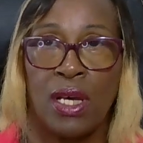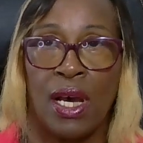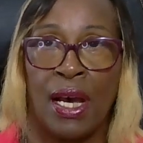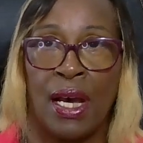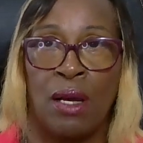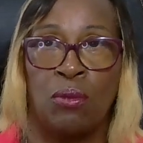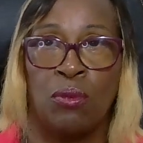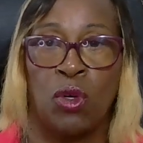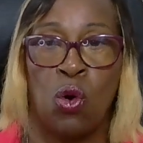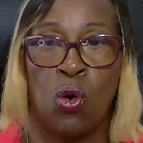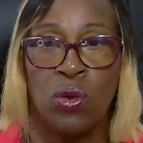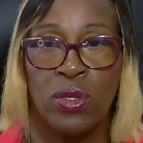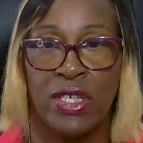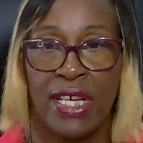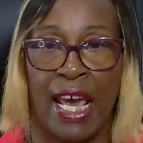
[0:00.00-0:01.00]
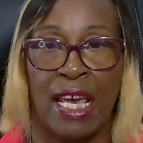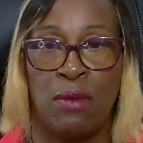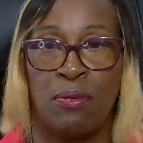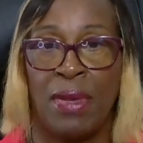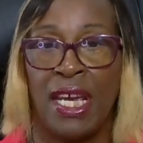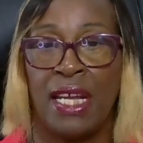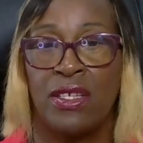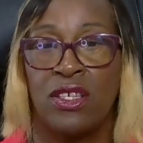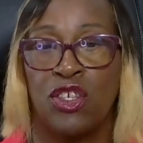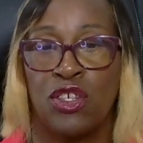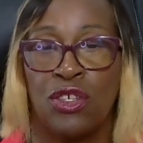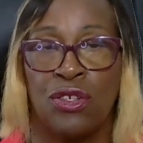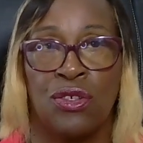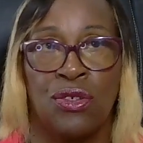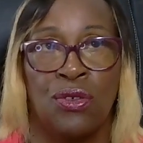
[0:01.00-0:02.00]
um, calls came in
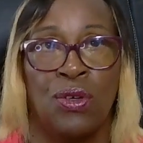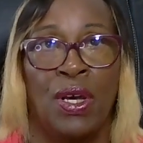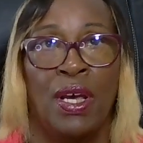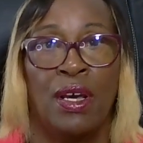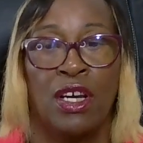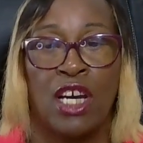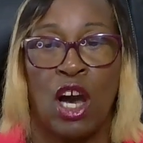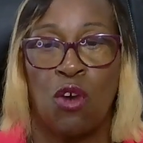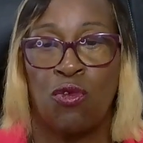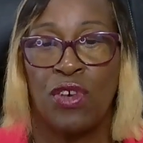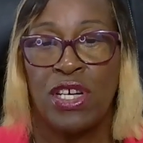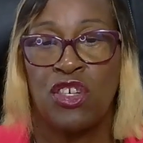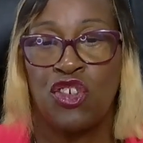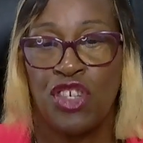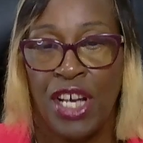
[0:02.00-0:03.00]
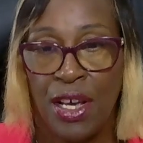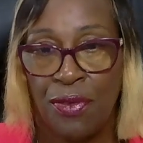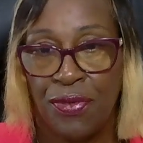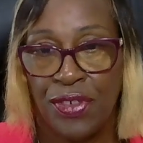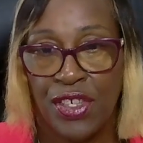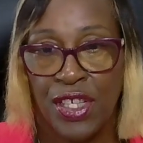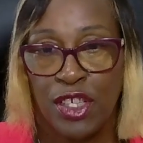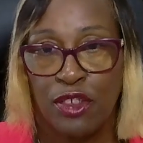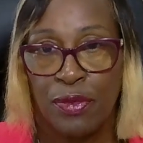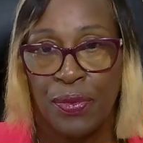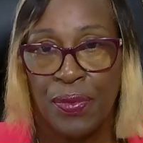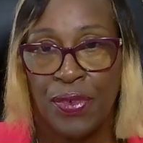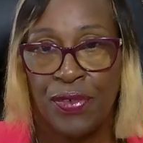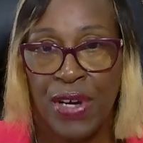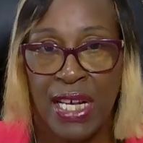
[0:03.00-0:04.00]
to cover a shift.
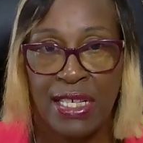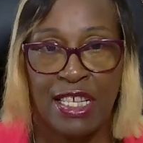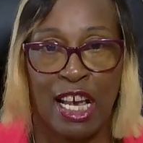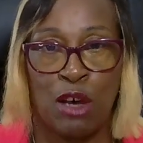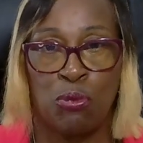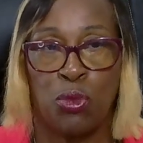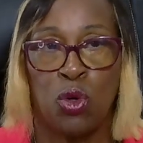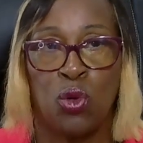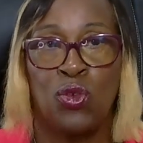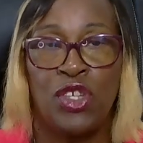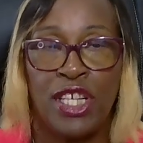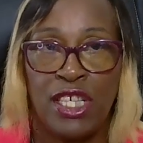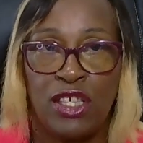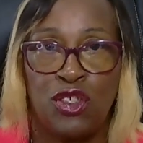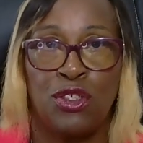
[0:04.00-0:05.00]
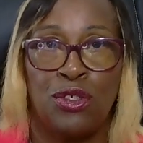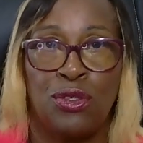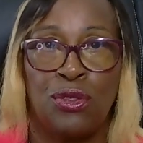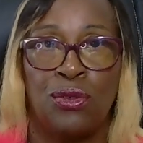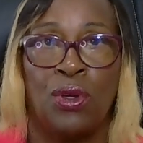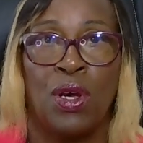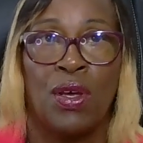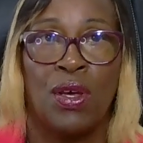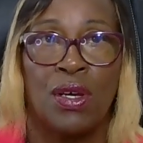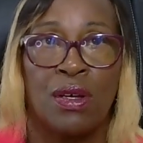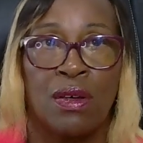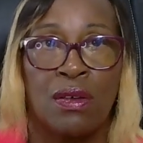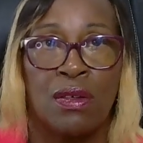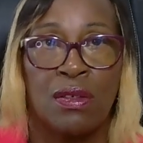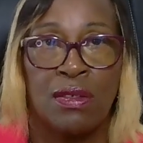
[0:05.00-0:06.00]
For example, did you
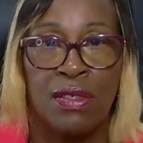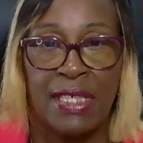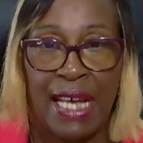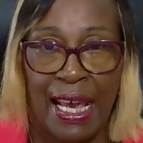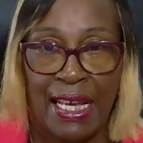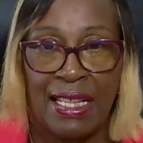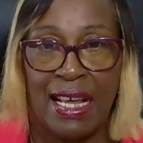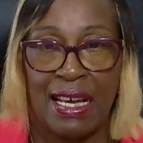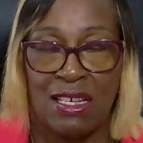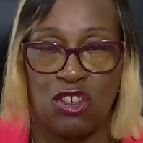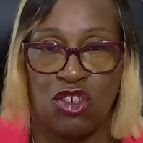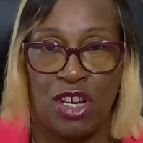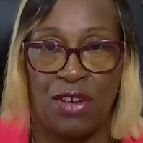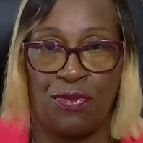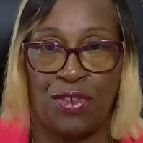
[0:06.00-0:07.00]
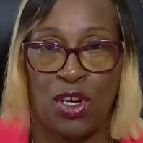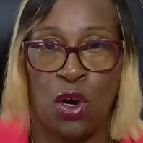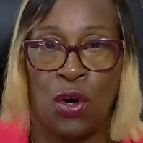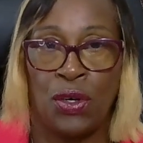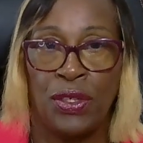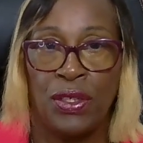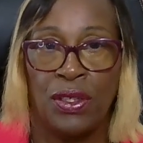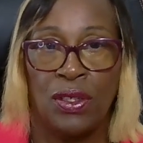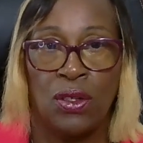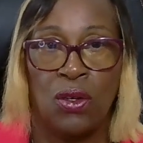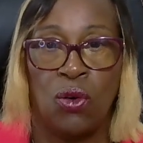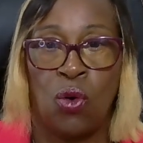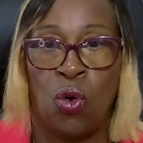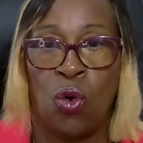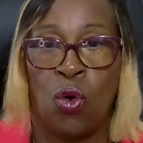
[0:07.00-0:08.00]
take that shift on
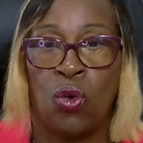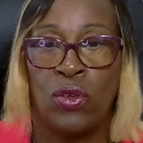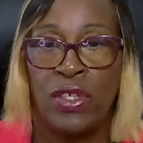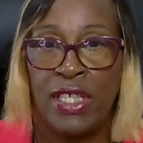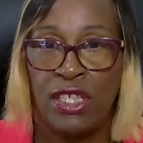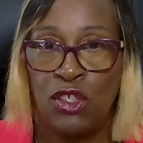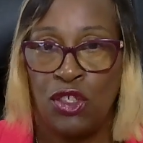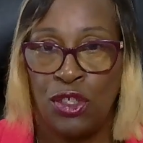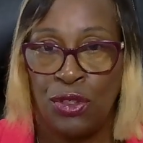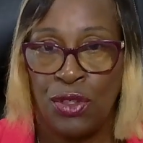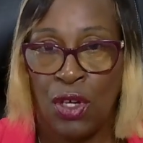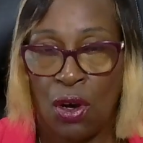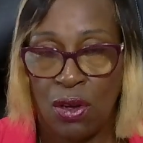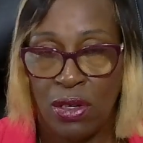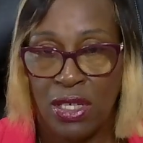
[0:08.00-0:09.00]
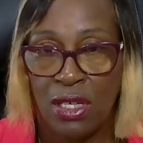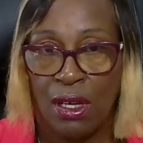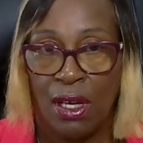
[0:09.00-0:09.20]
or did you not?